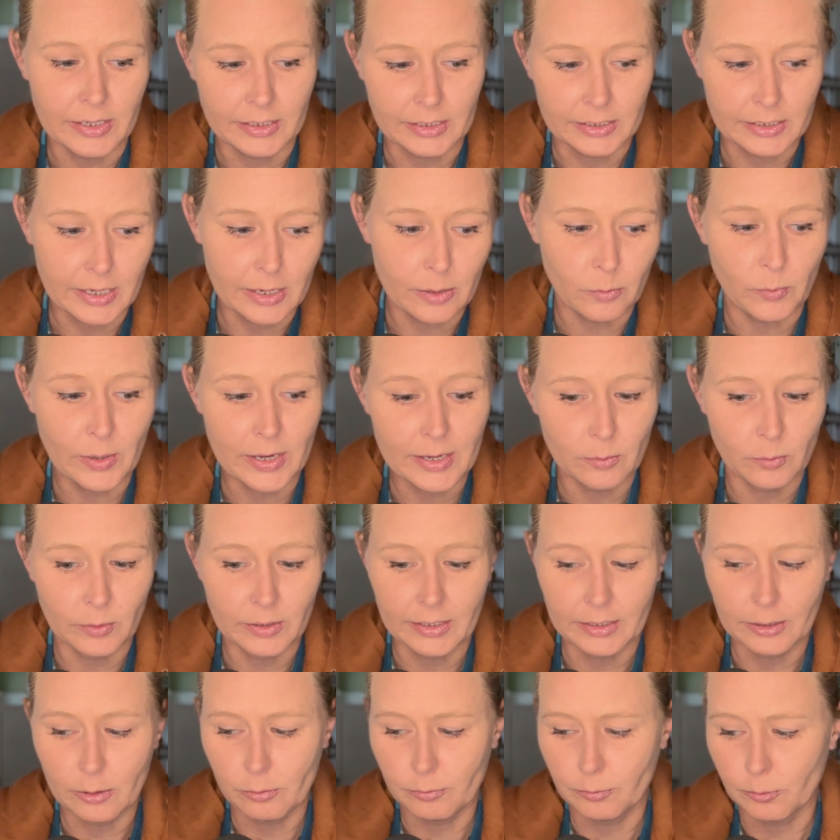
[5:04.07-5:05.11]
can get wet when
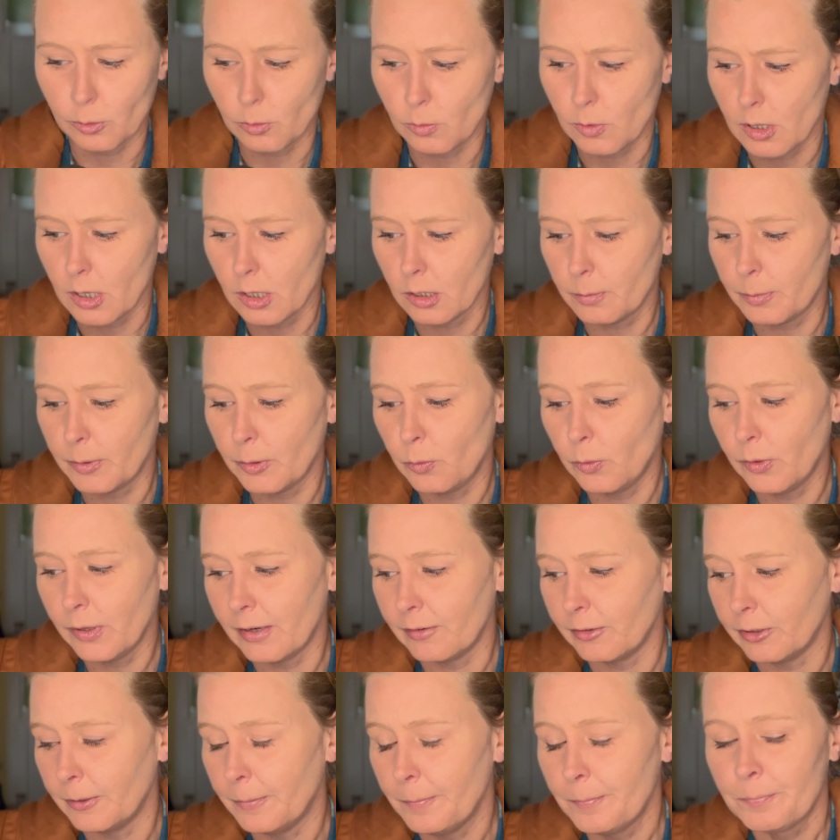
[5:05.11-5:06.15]
I go for a walk, but
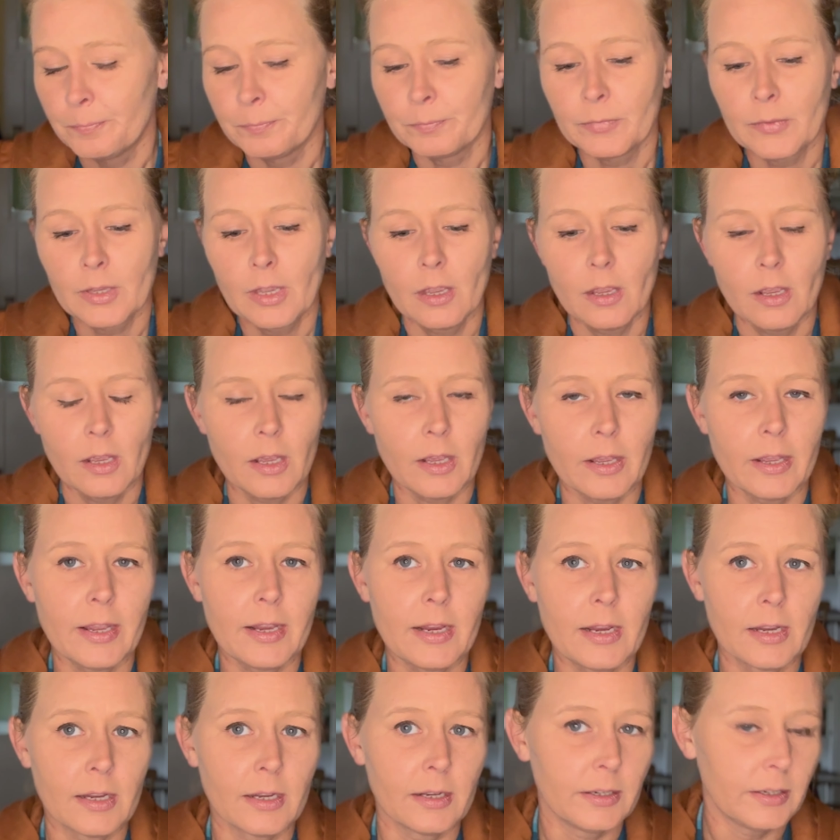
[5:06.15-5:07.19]
whatever.
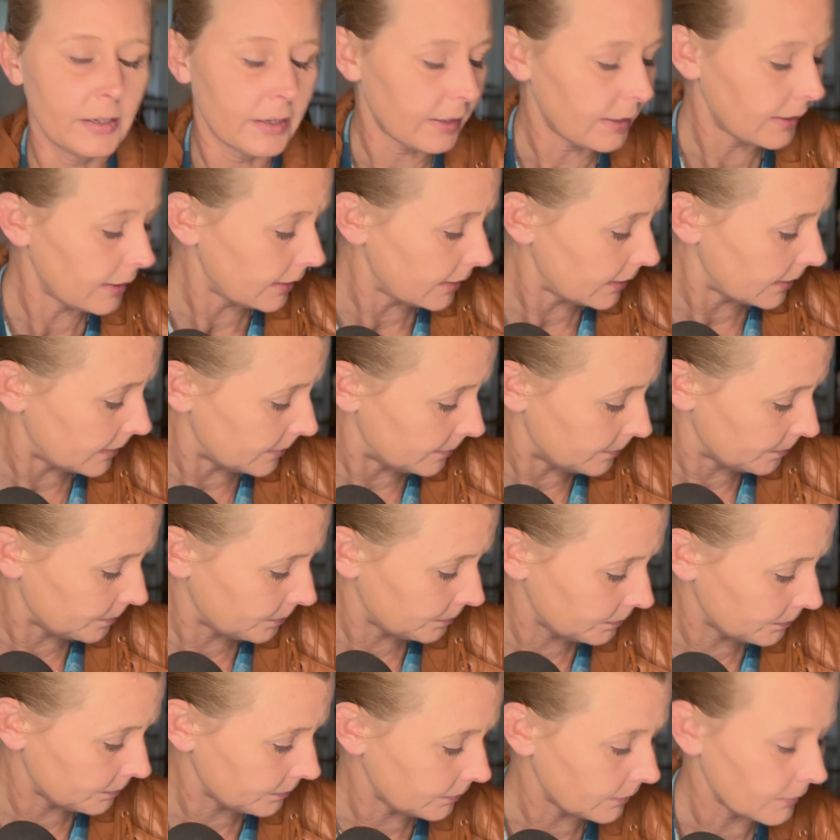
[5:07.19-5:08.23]
And um,
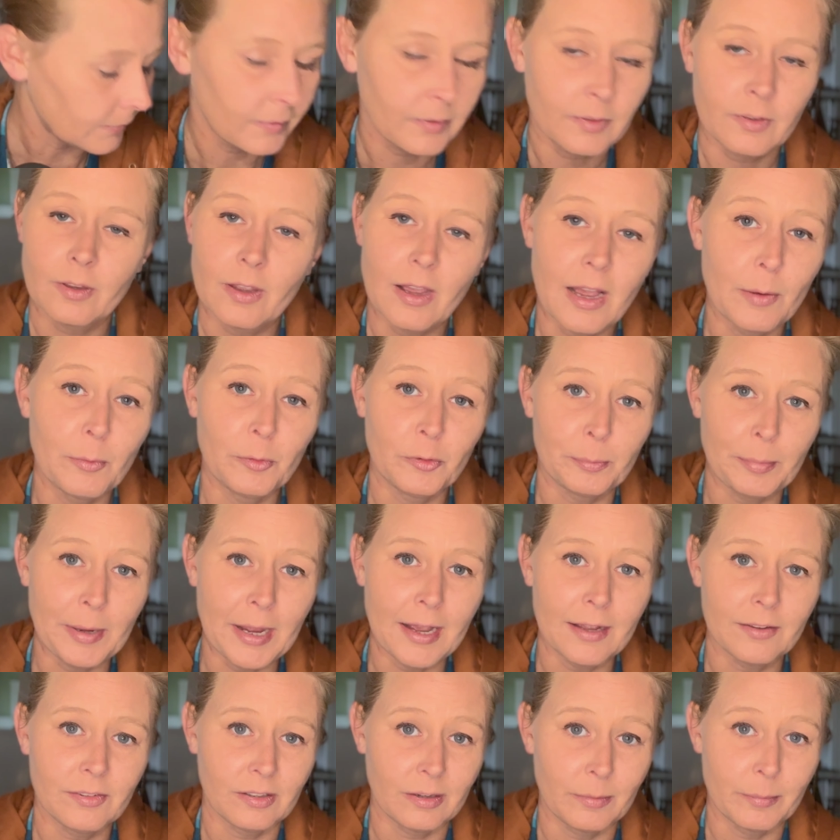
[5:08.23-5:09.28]
I was
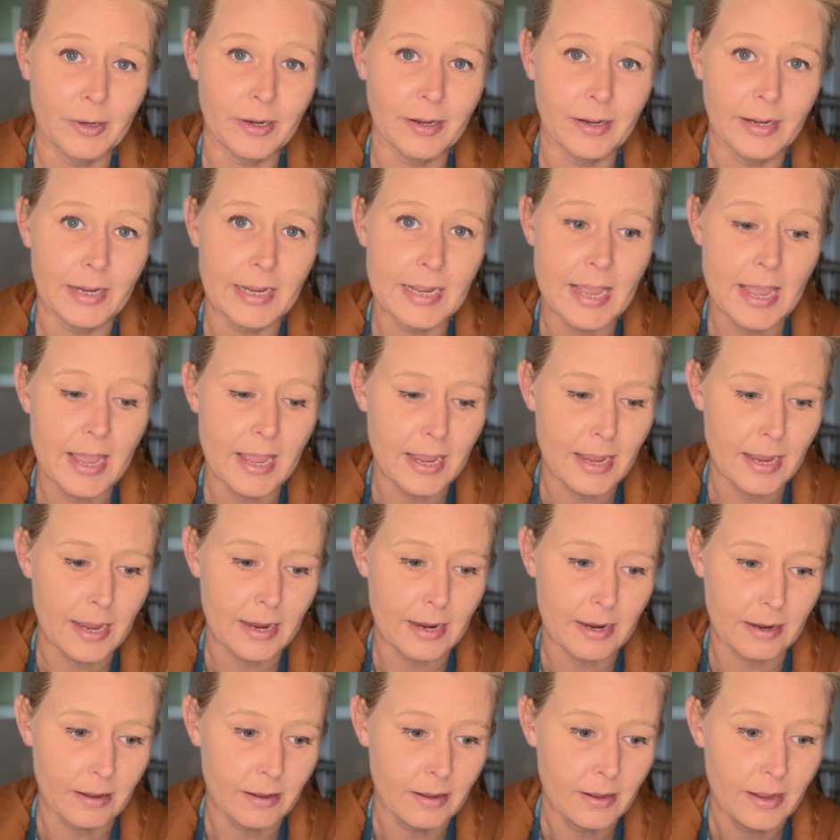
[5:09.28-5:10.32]
passing by
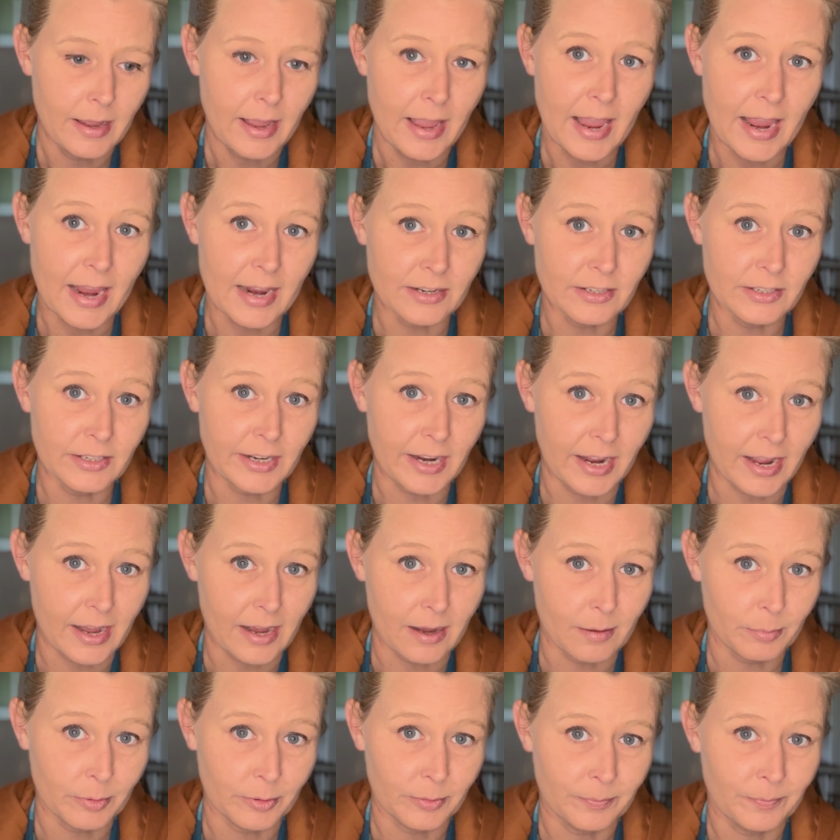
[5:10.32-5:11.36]
a end
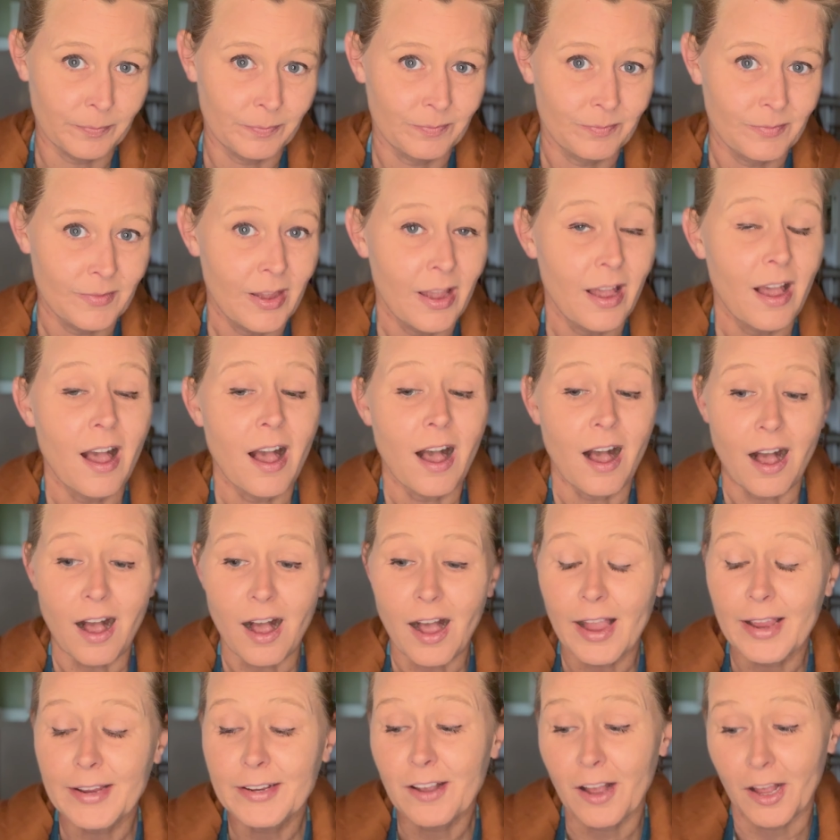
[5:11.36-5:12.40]
cap
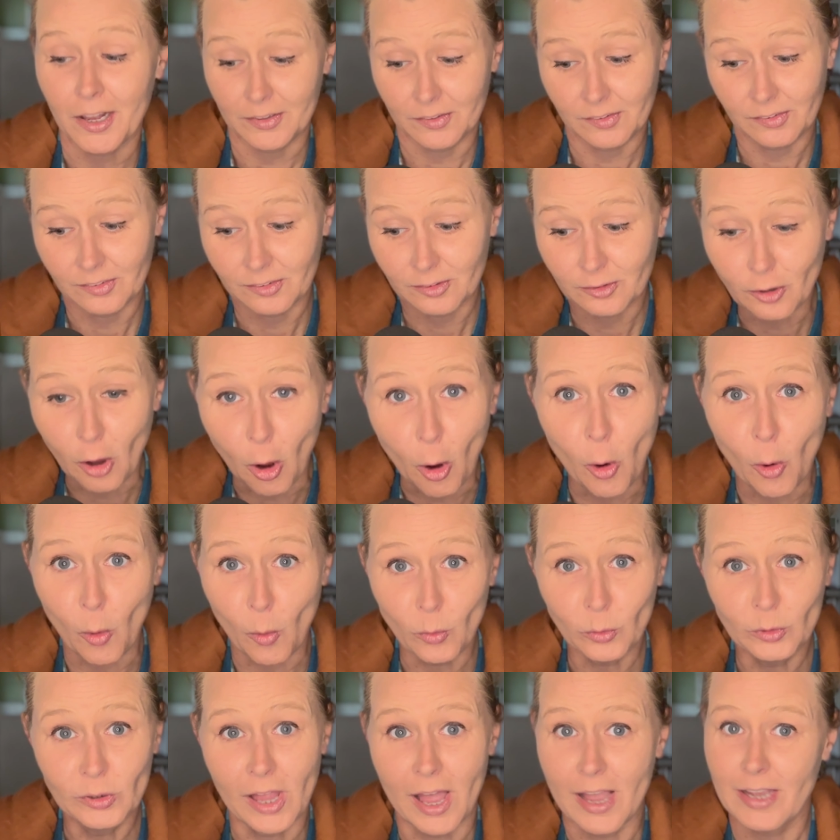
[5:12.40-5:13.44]
I got so
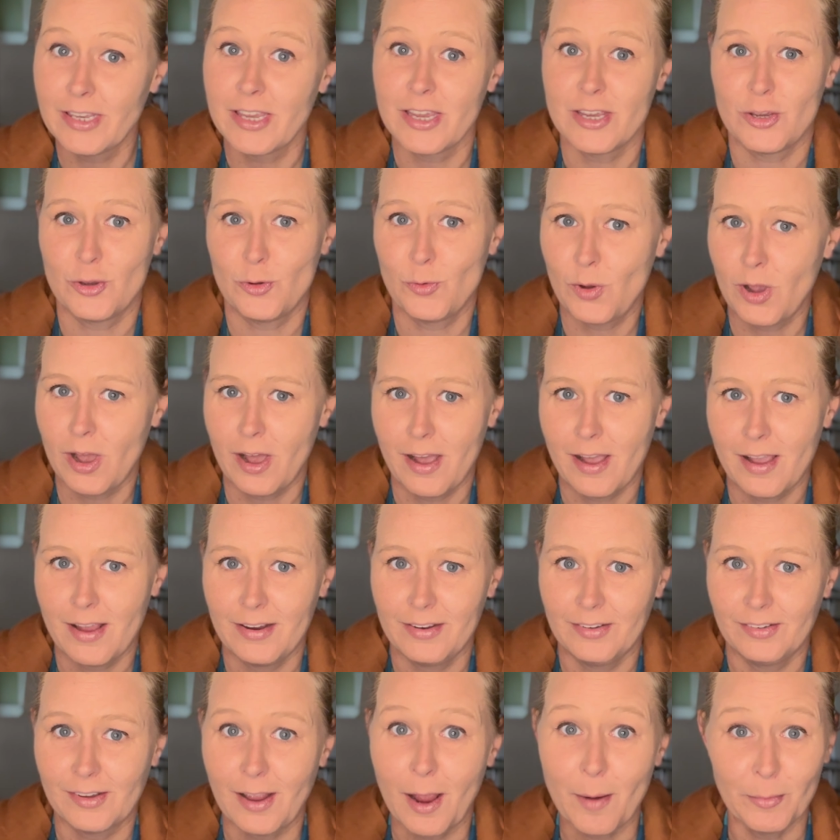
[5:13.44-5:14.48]
lucky, you
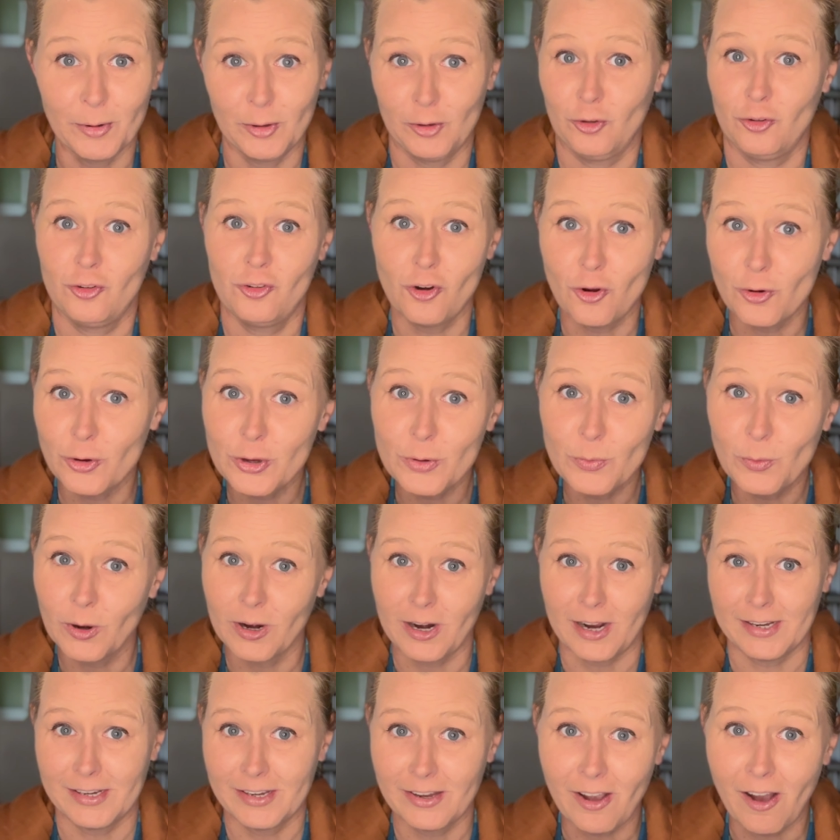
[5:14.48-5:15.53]
guys. I'm going to show you what
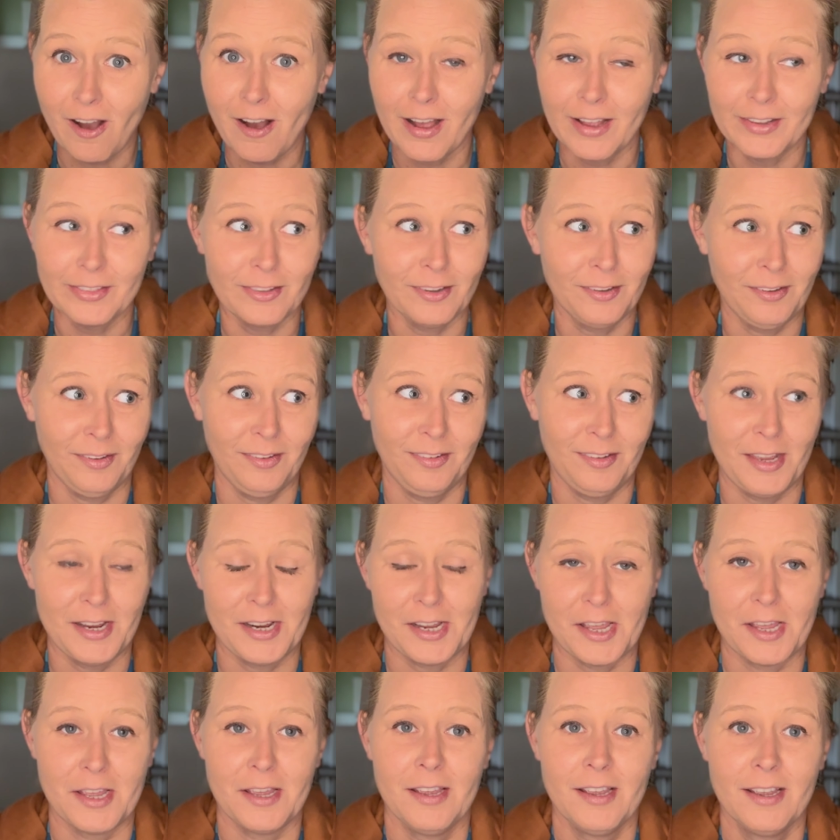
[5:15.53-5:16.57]
I got. This is like
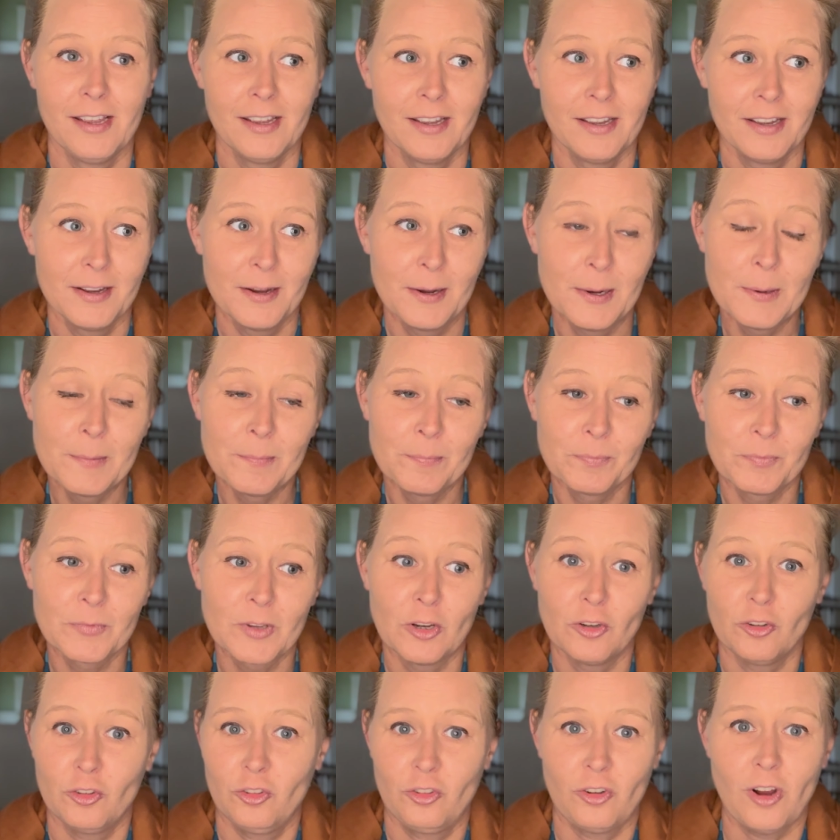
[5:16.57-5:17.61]
a
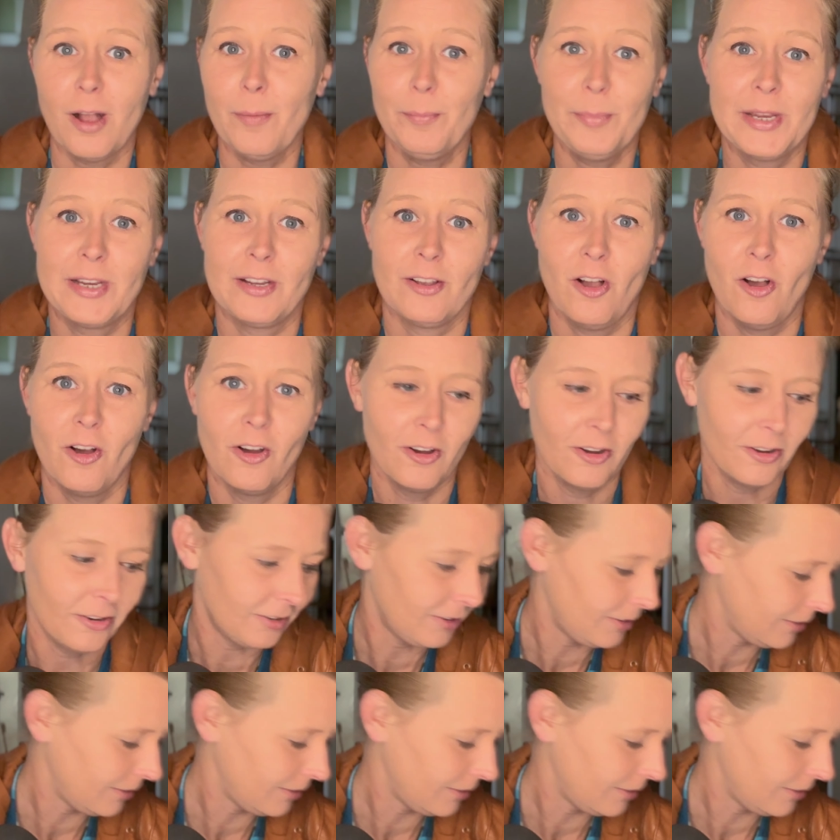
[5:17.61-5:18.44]
shopping haul.